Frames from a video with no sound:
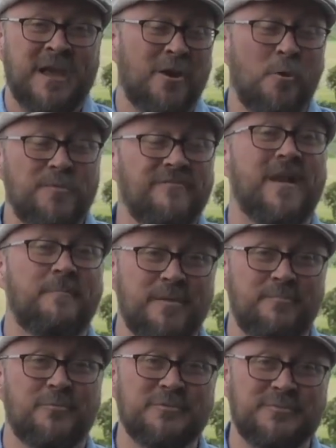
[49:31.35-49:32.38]
I hope you've got
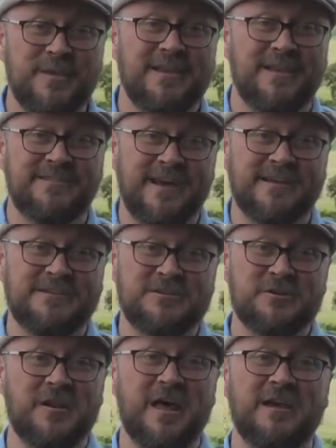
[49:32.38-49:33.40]
people who speak like that
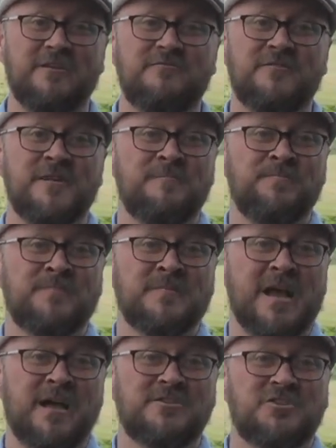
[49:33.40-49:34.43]
into your life.
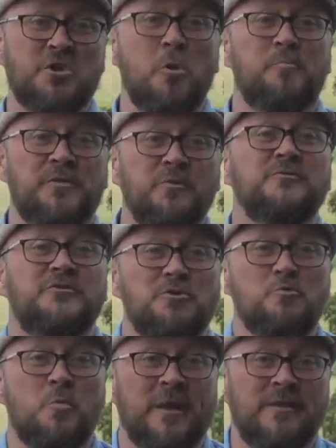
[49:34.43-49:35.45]
I just hope you'll
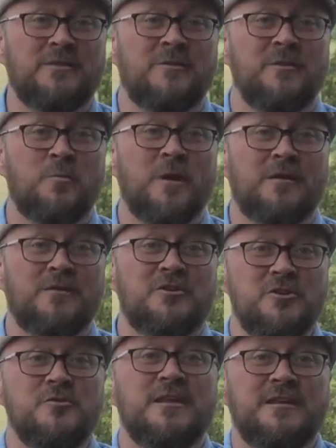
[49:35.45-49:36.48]
do what what
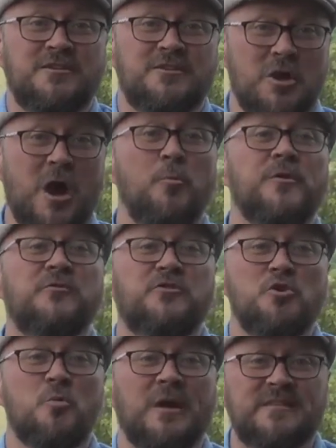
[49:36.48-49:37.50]
you need to do. I hope you'll
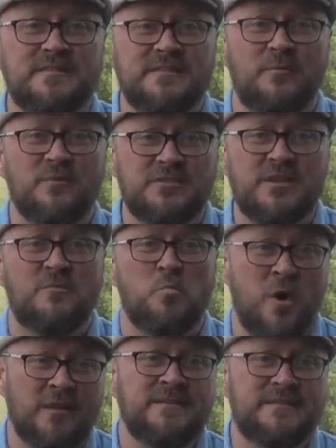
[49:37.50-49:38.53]
do what
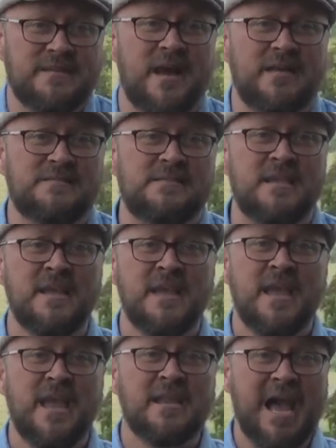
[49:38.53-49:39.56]
Son 1 does
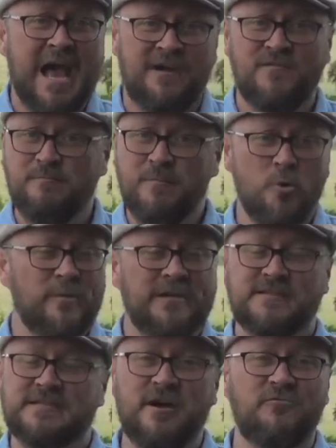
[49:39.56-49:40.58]
and have a
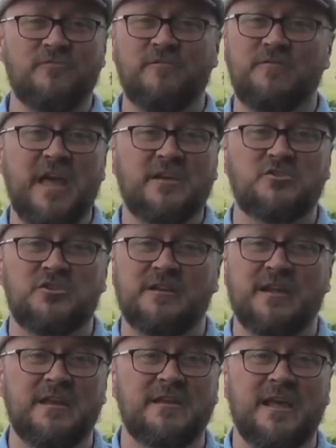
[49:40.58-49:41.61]
moment of
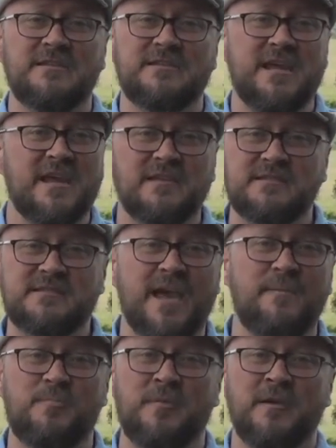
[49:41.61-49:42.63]
self-reflection and take a
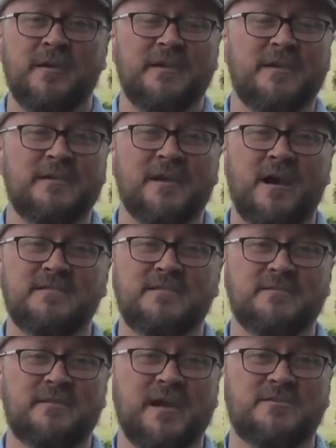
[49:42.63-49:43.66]
step in
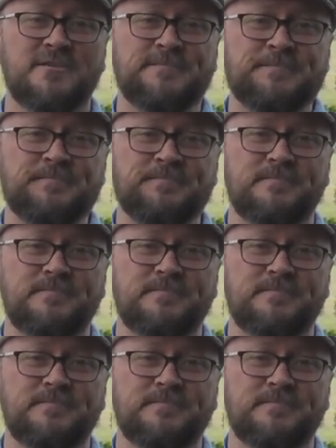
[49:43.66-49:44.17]
God's direction.